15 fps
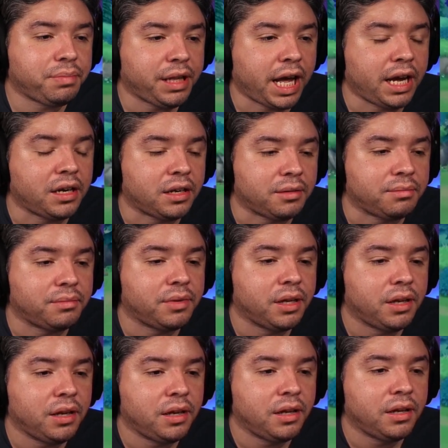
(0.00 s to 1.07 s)
Platinum.
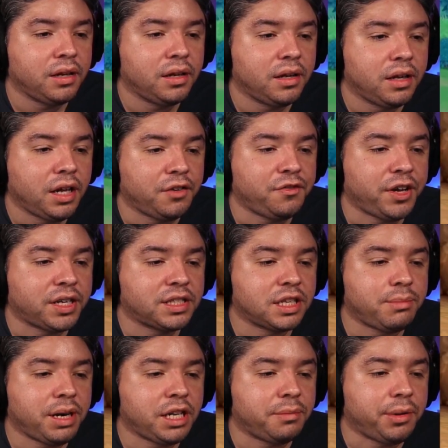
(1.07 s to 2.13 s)
Effects come out of the